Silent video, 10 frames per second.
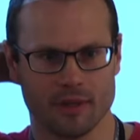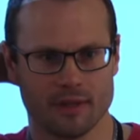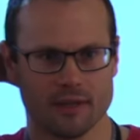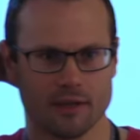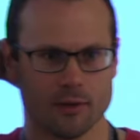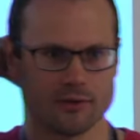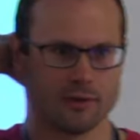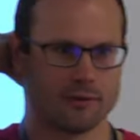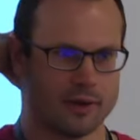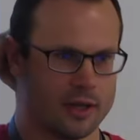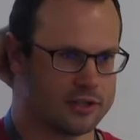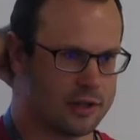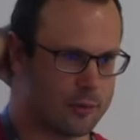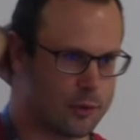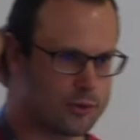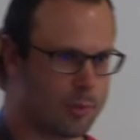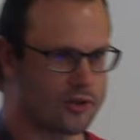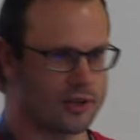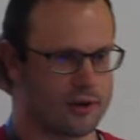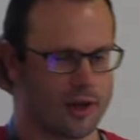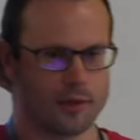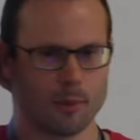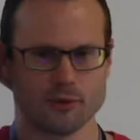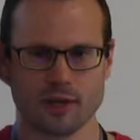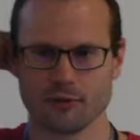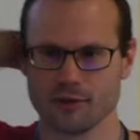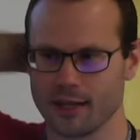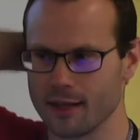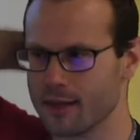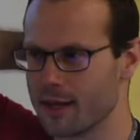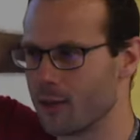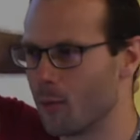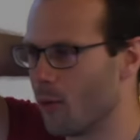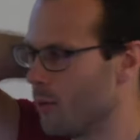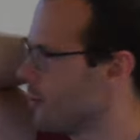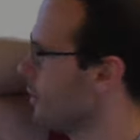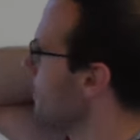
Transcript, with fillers: the details of shift-reduce parsing are not the most interesting thing in the world.